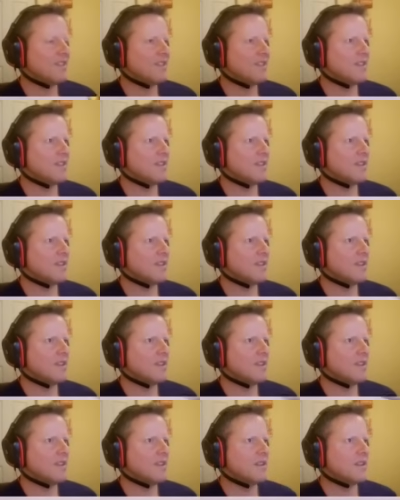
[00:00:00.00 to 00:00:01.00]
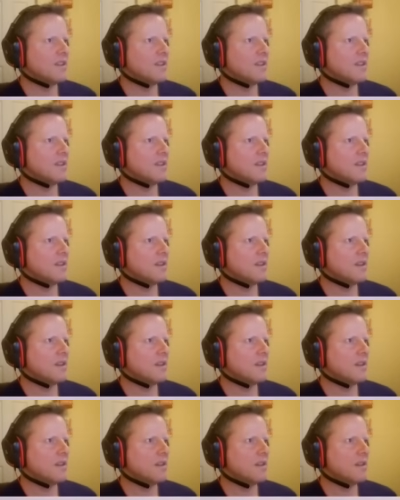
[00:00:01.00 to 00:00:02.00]

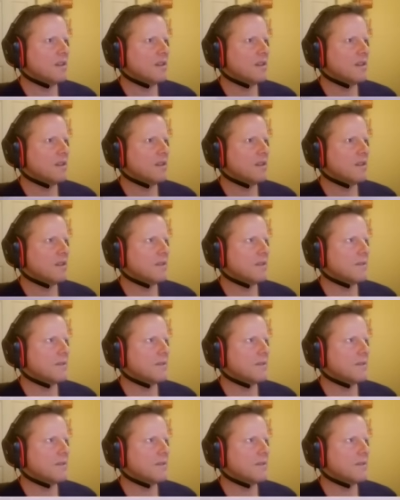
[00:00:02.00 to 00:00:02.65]
Nothing is said.